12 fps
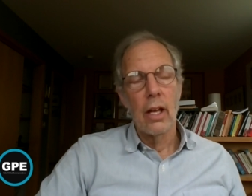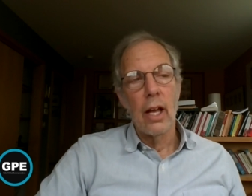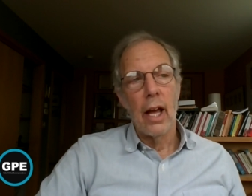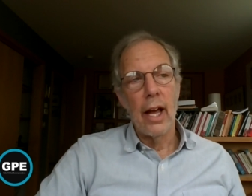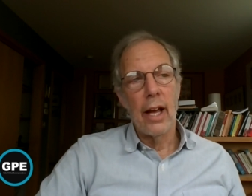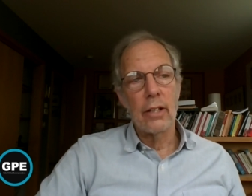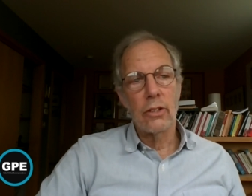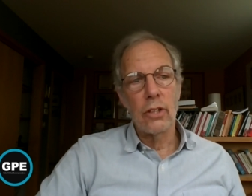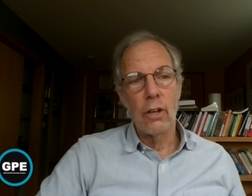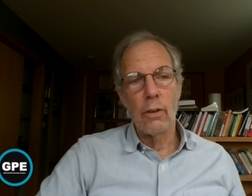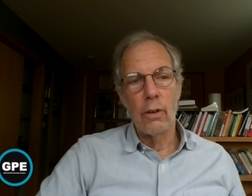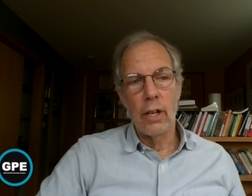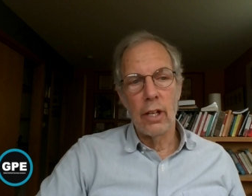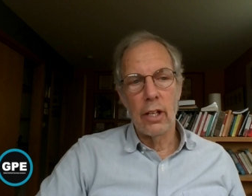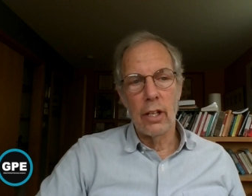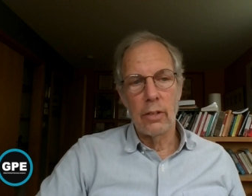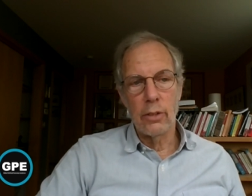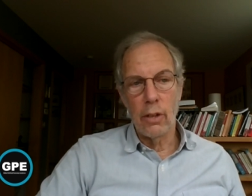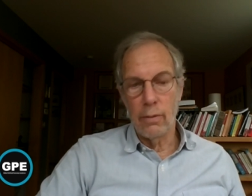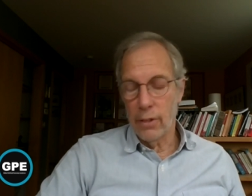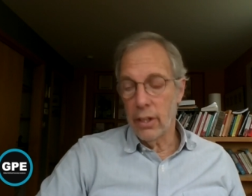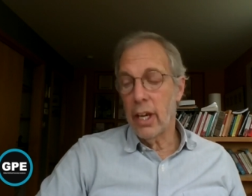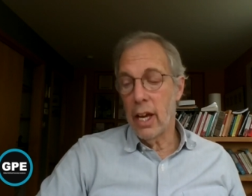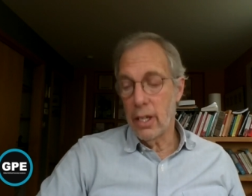And so, in the, so for
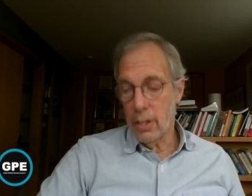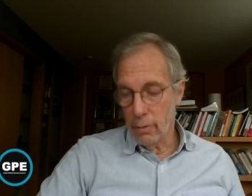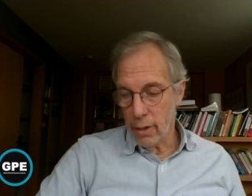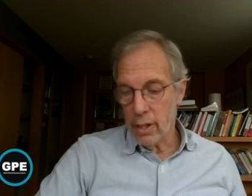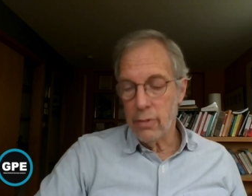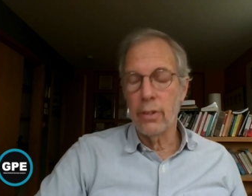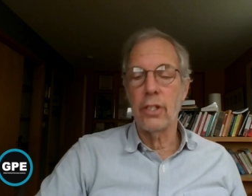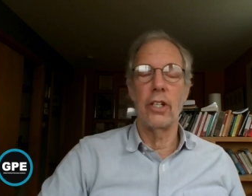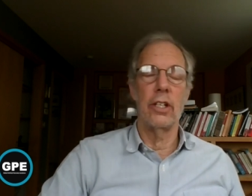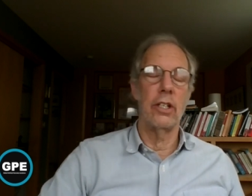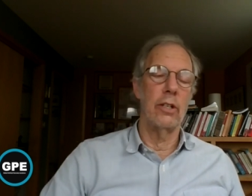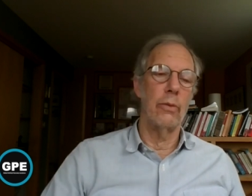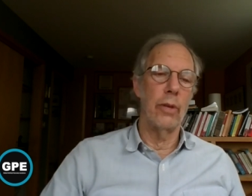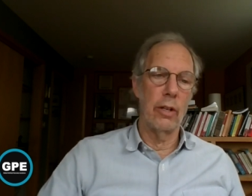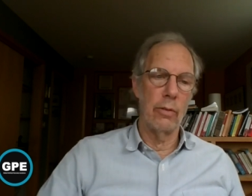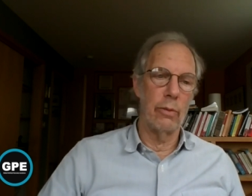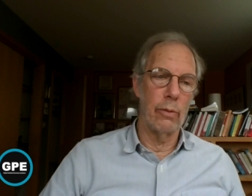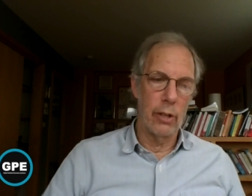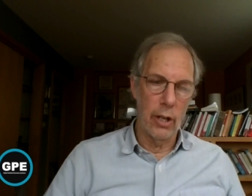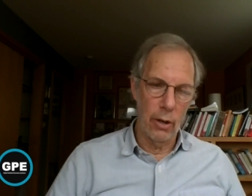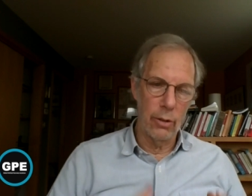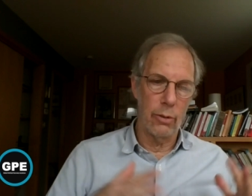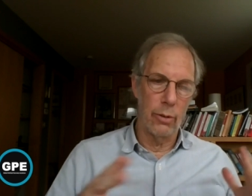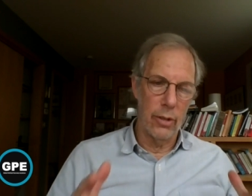the case of West Virginia, we
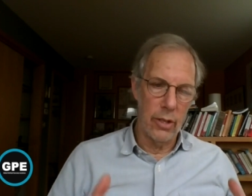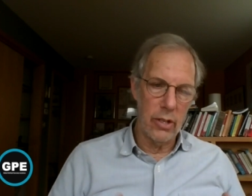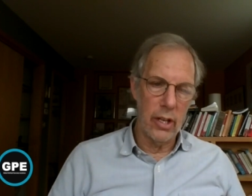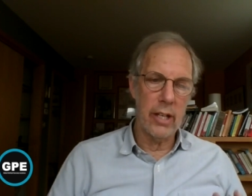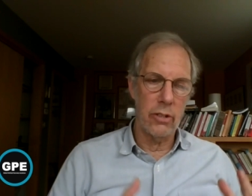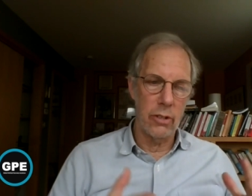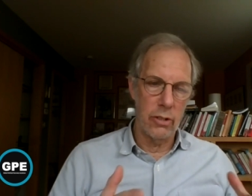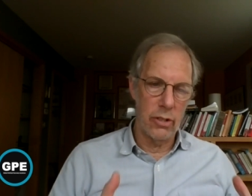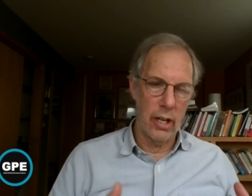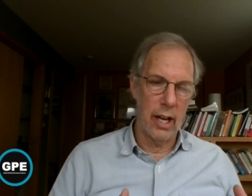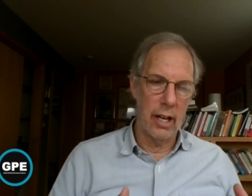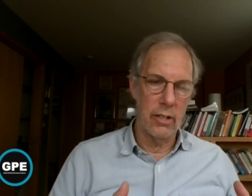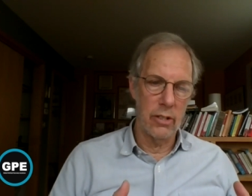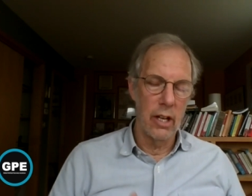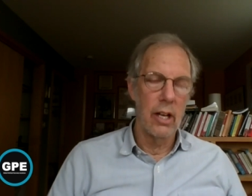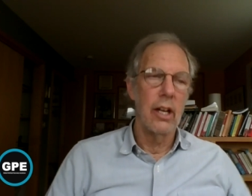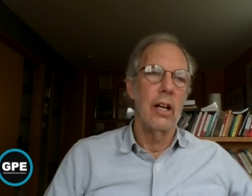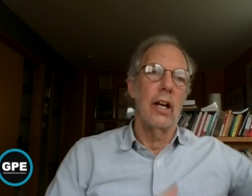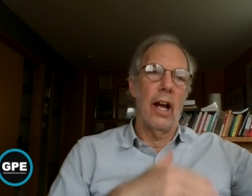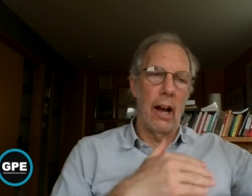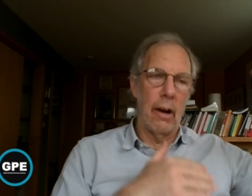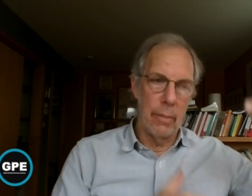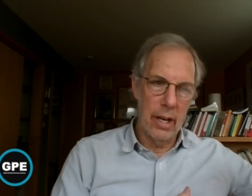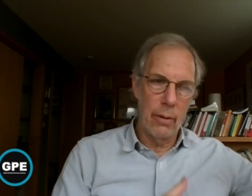go through this exercise.
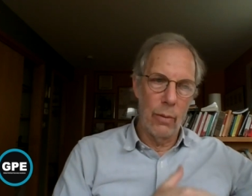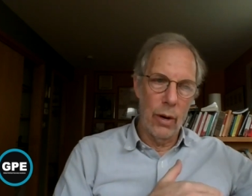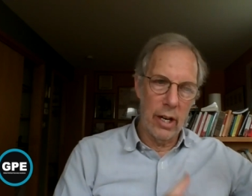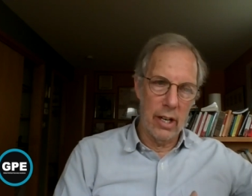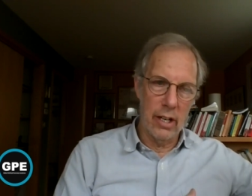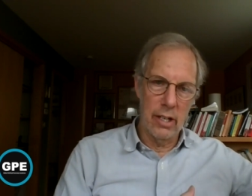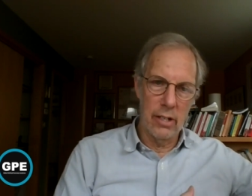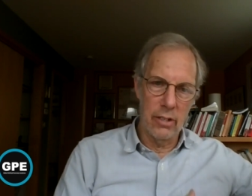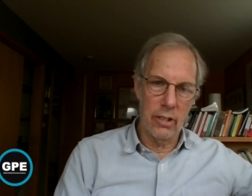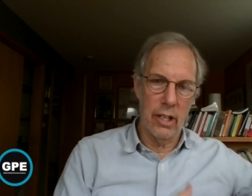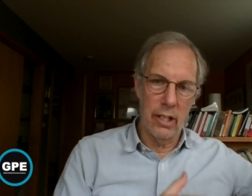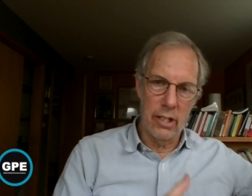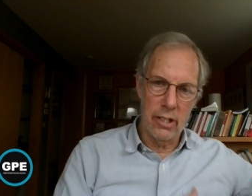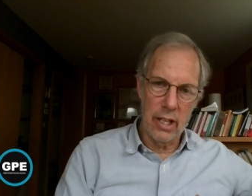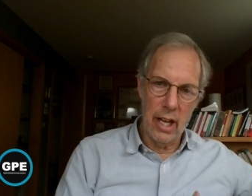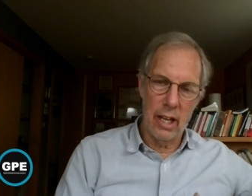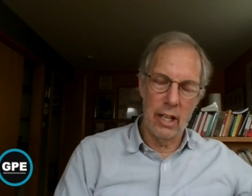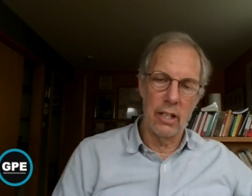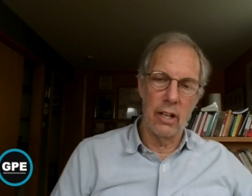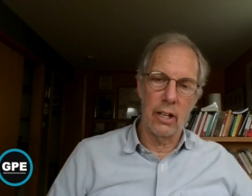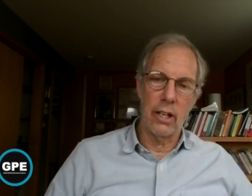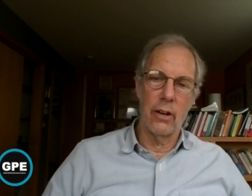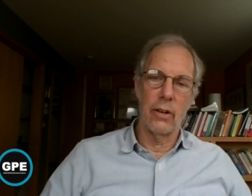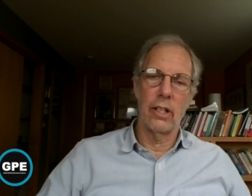How many workers in the state are
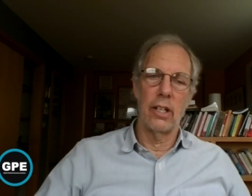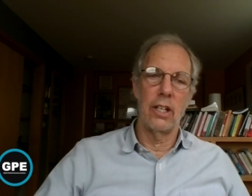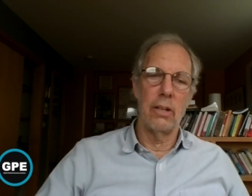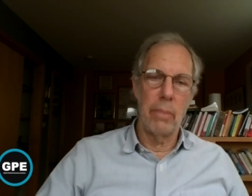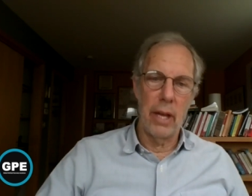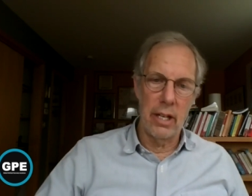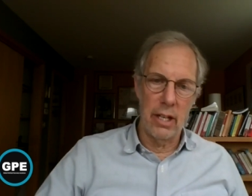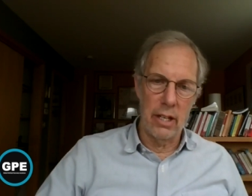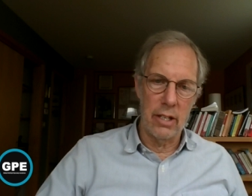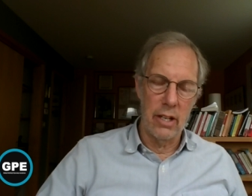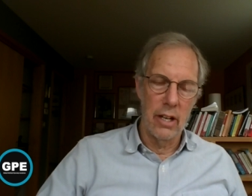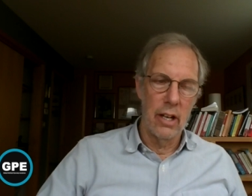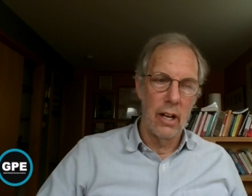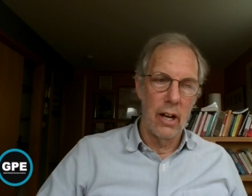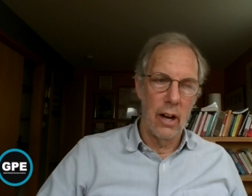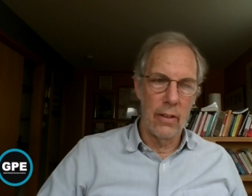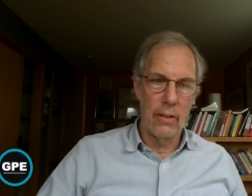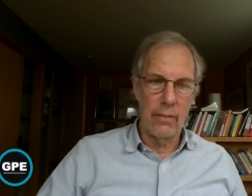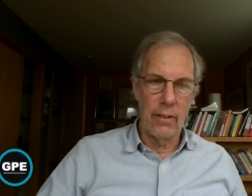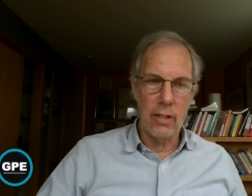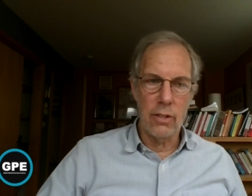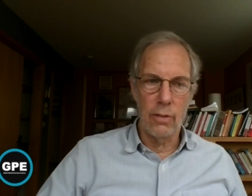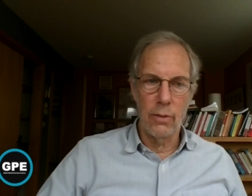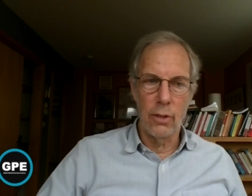currently dependent on the
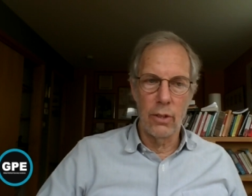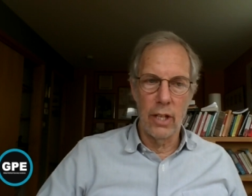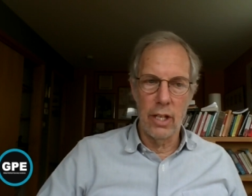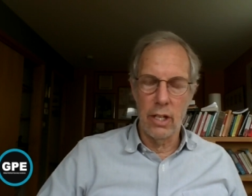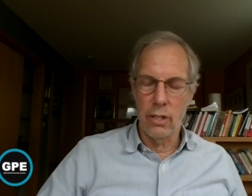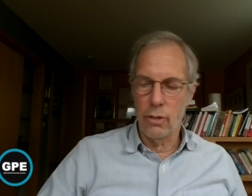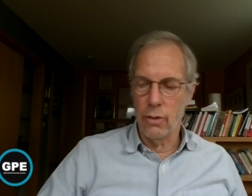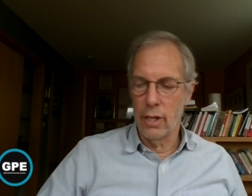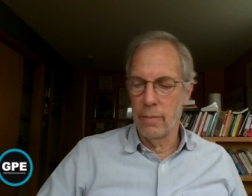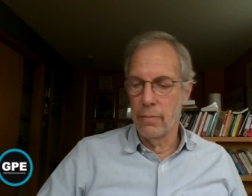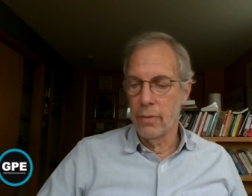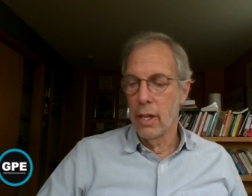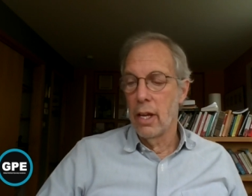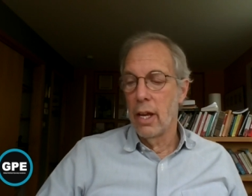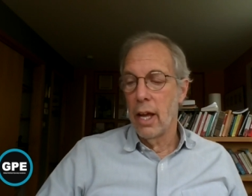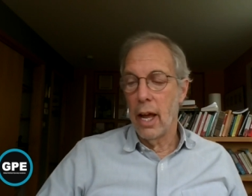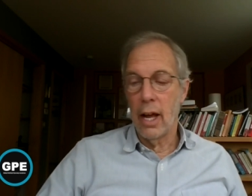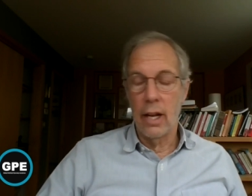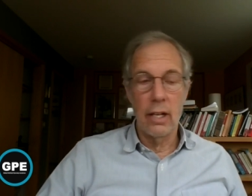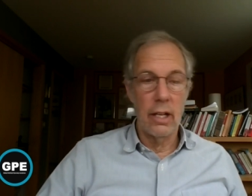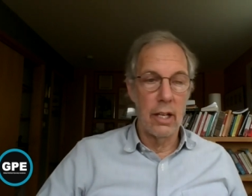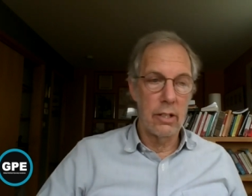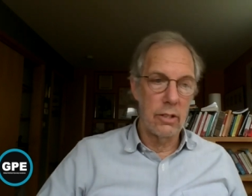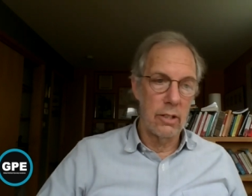fossil fuel industry? And
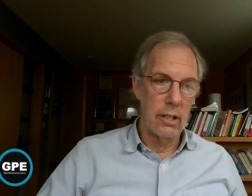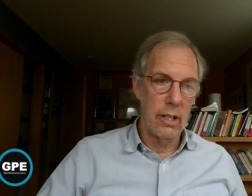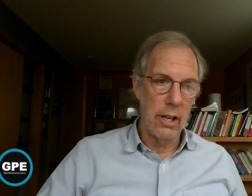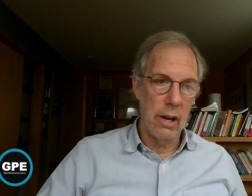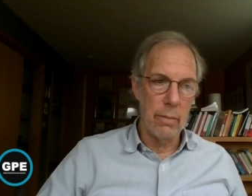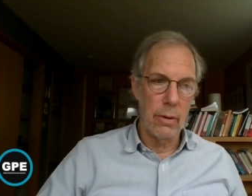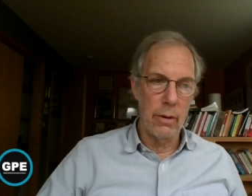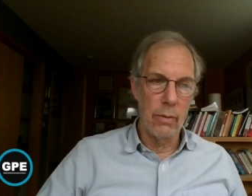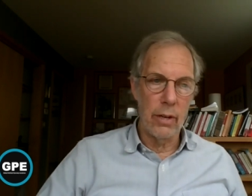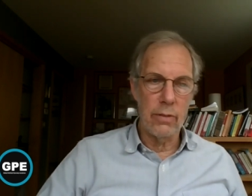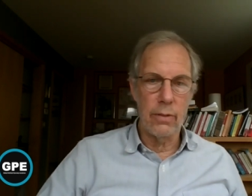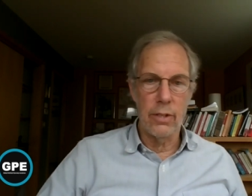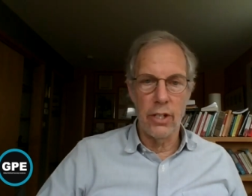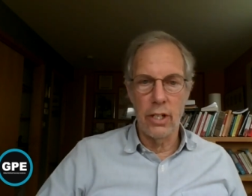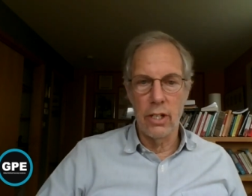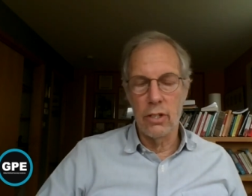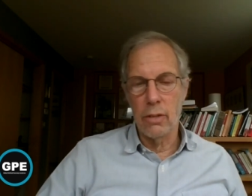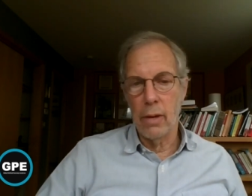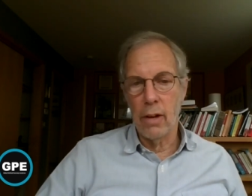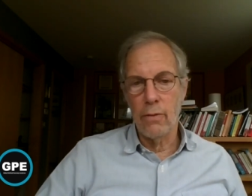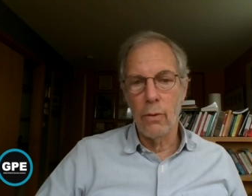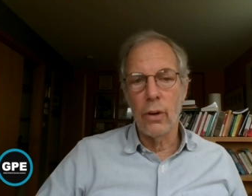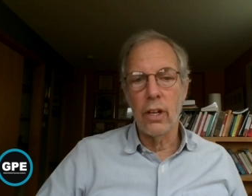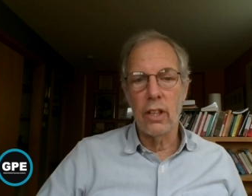it's the number in West Virginia is about
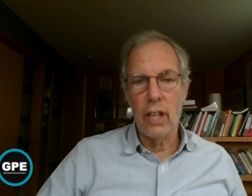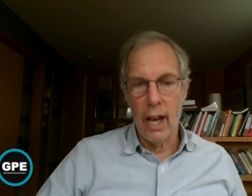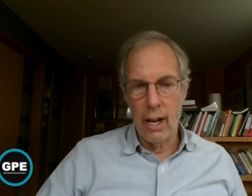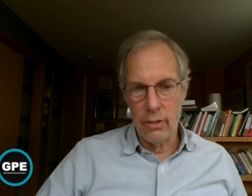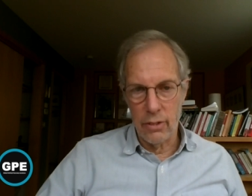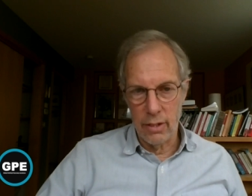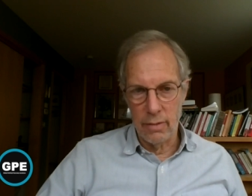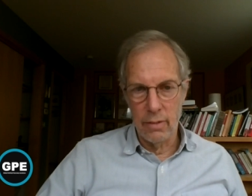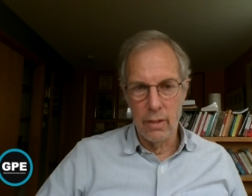40,000.